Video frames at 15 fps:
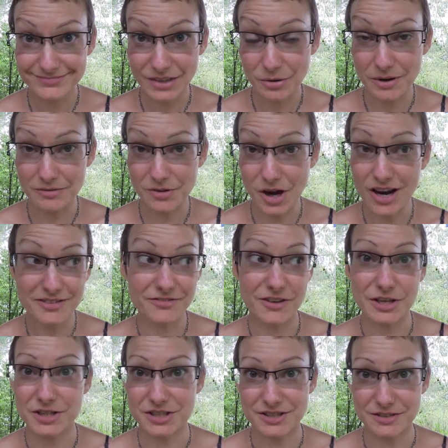No, I've caught
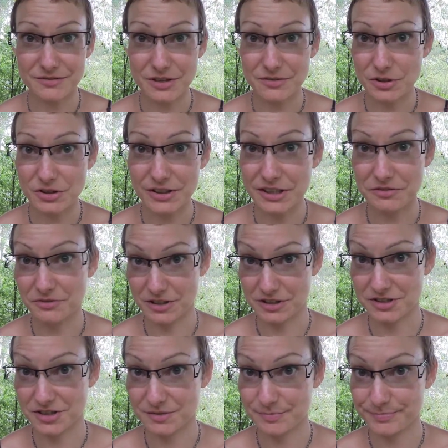fish. I've never cleaned
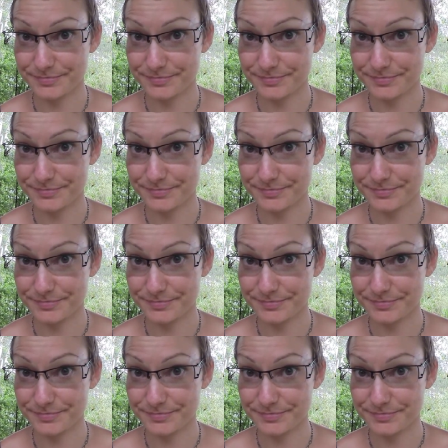fish.